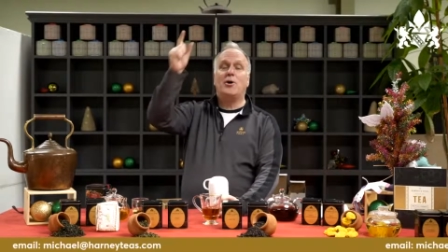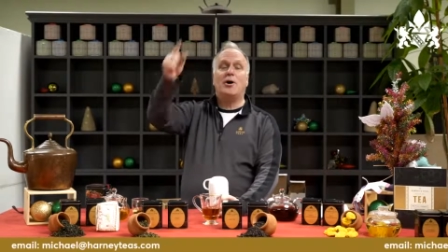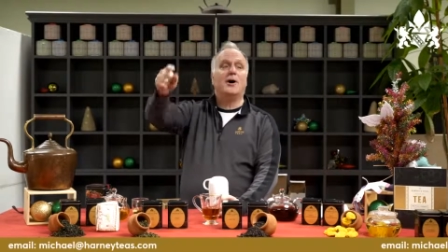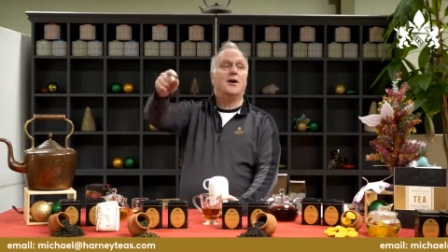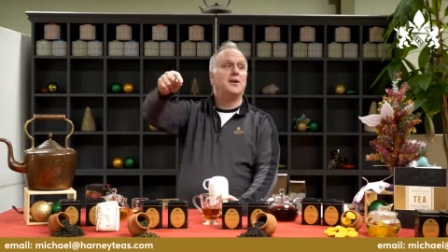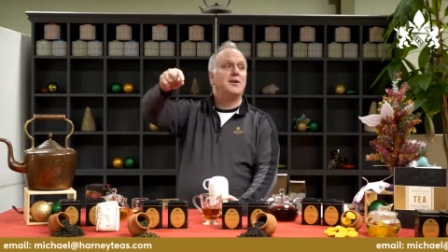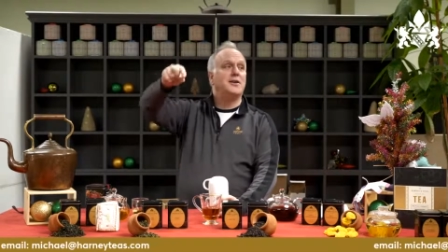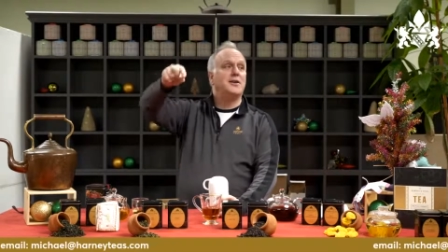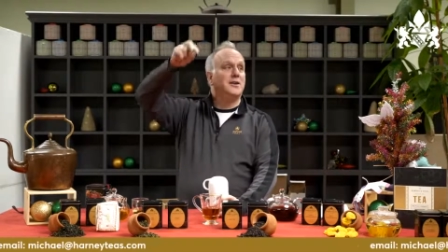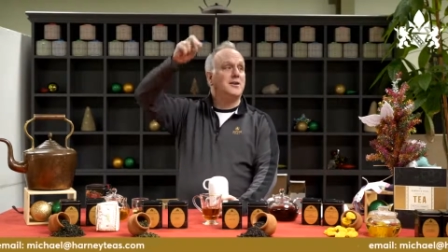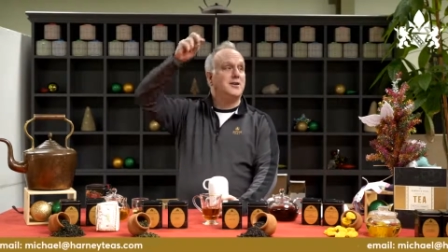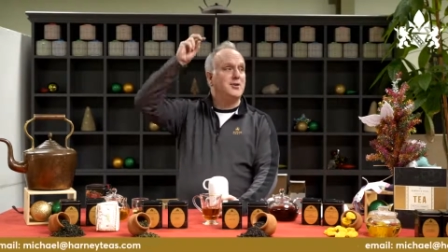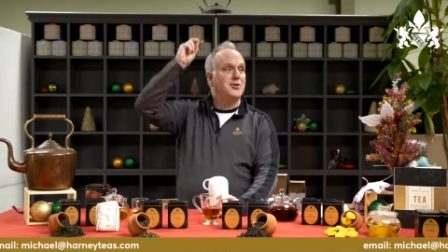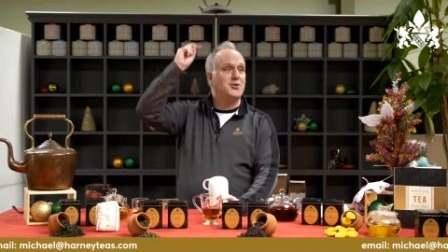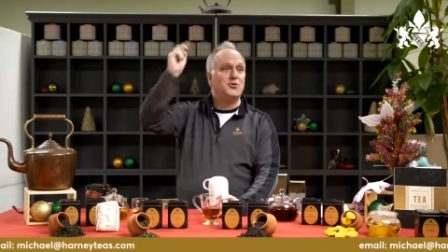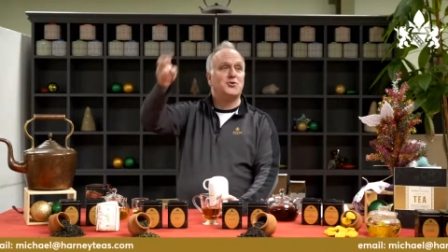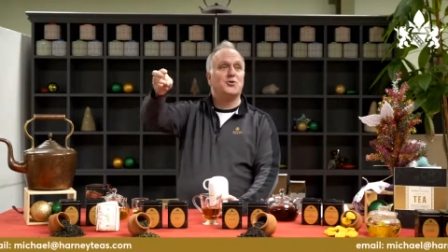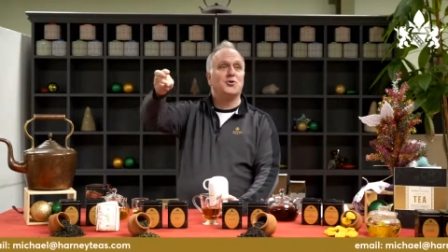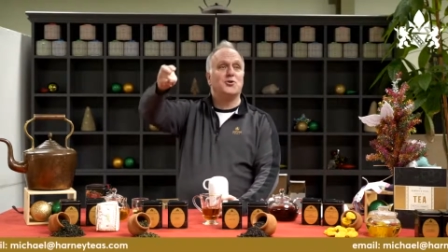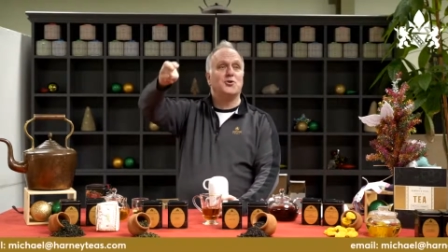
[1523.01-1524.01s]
2,
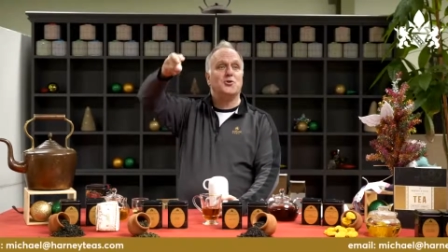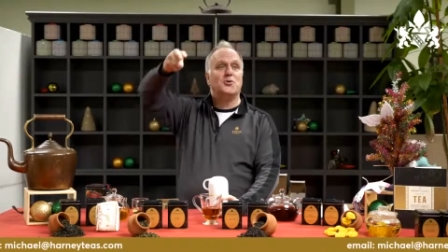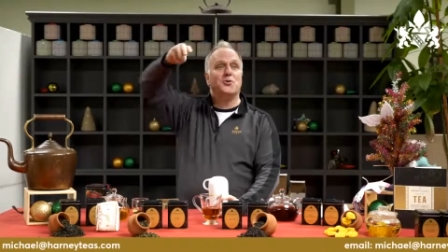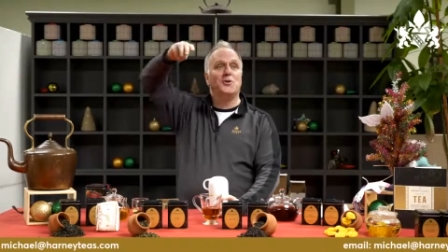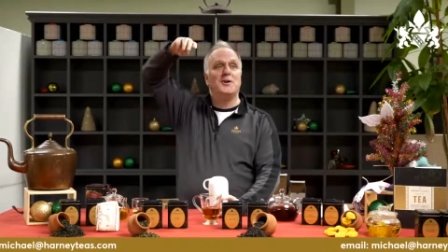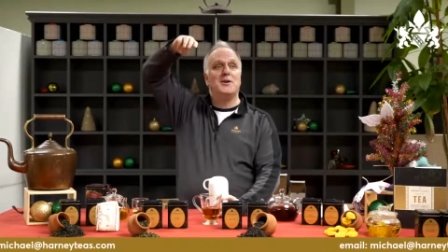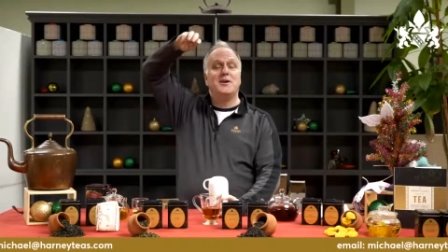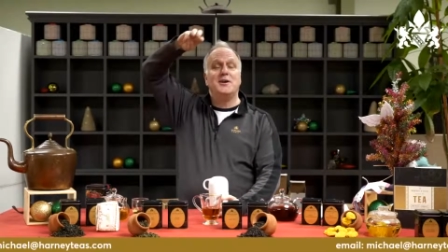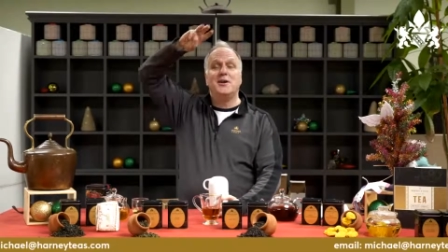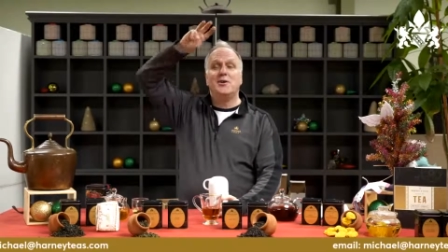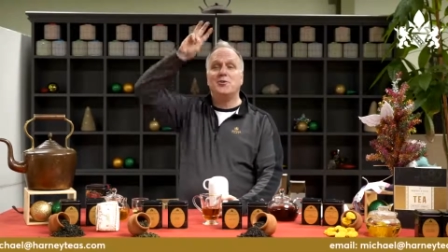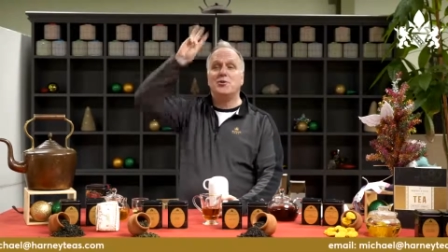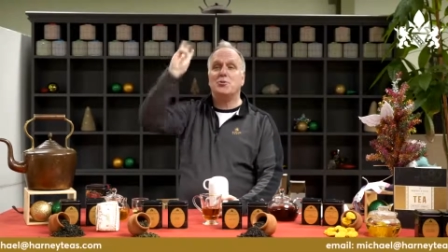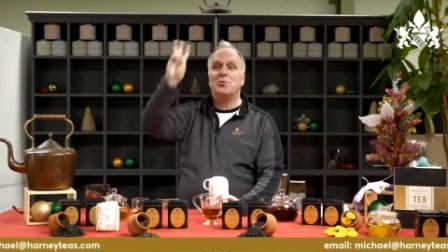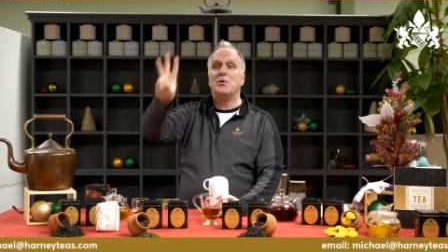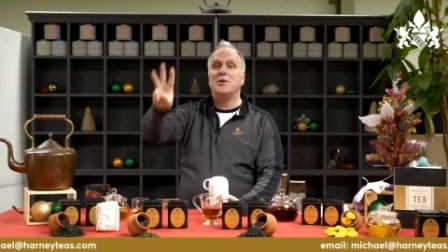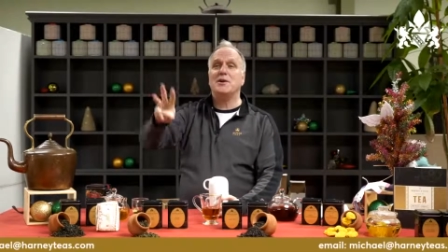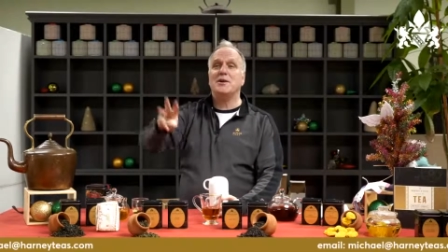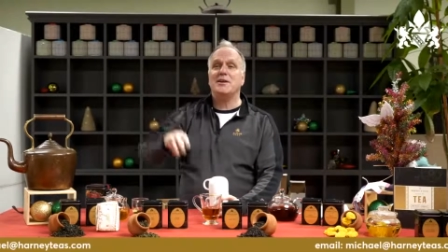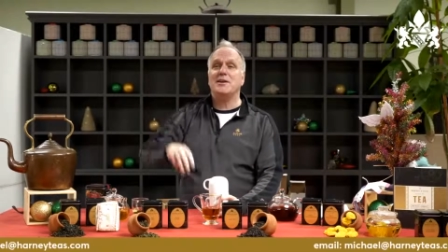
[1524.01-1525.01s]
3
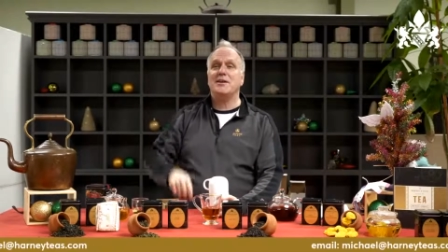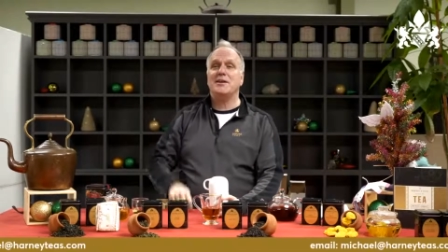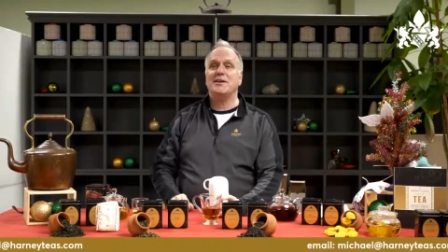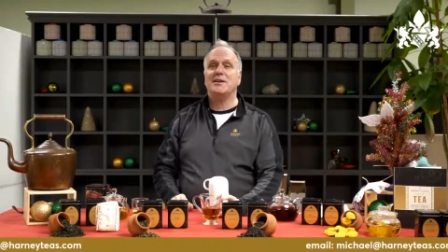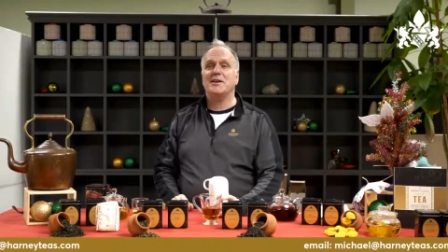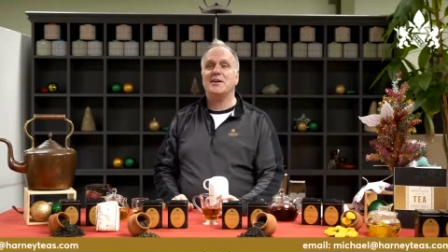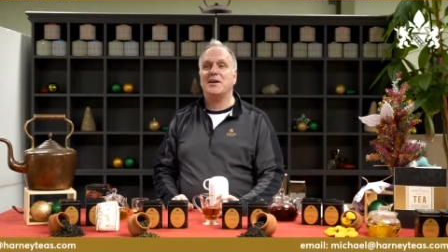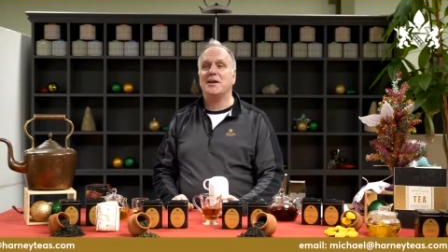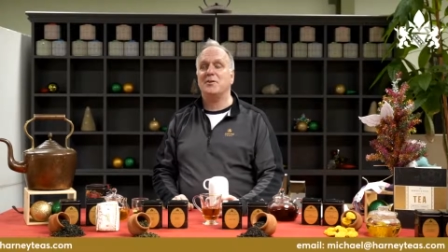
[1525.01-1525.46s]
names in it.